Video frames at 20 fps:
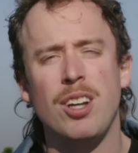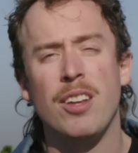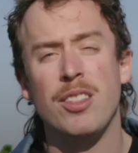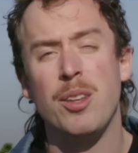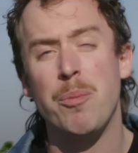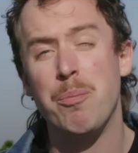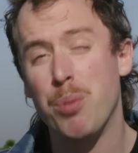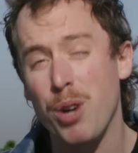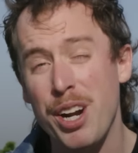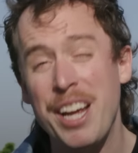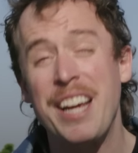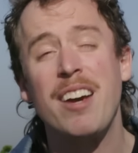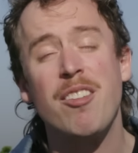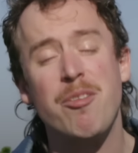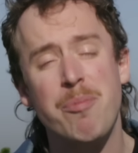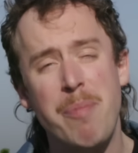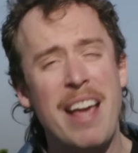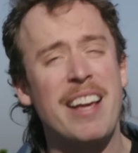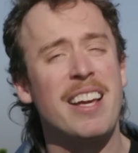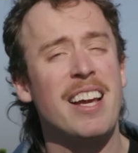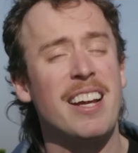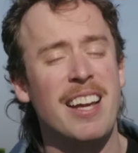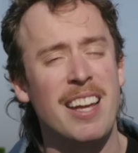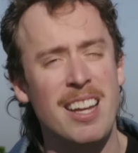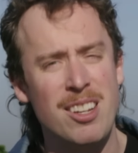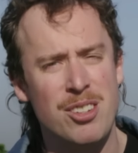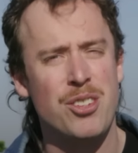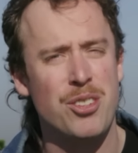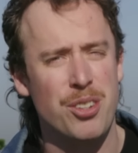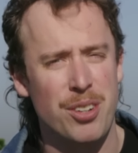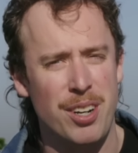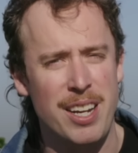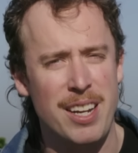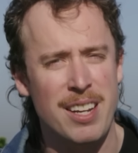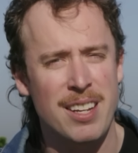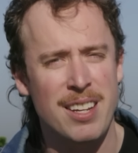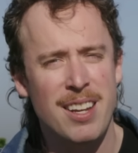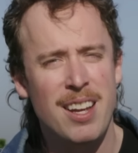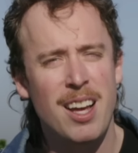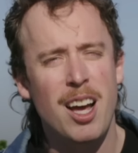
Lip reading: on the brink of making history